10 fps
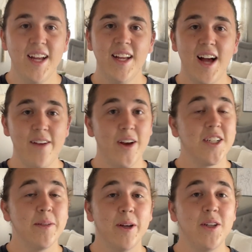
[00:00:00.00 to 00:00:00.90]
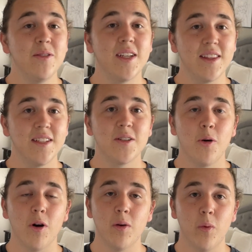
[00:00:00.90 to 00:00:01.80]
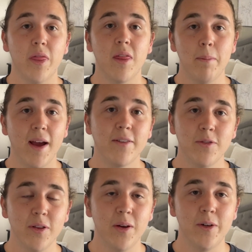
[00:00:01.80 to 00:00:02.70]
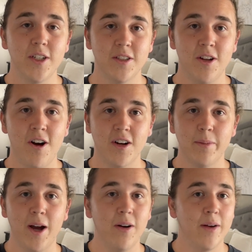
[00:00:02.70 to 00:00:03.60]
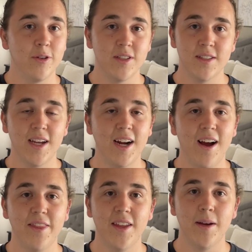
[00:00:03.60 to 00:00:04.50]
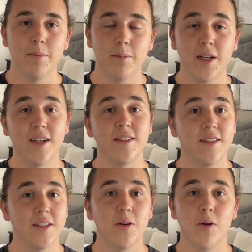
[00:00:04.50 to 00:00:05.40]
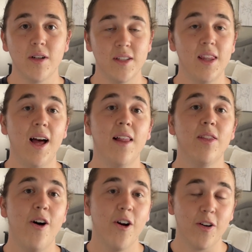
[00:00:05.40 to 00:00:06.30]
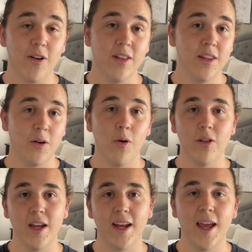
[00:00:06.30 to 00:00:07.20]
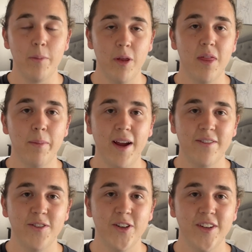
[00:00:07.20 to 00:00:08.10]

I've actually been using this cord with the MegFold that we just talked about ever since I got them, because this cord is a lot longer than the cord that came with the MegFold.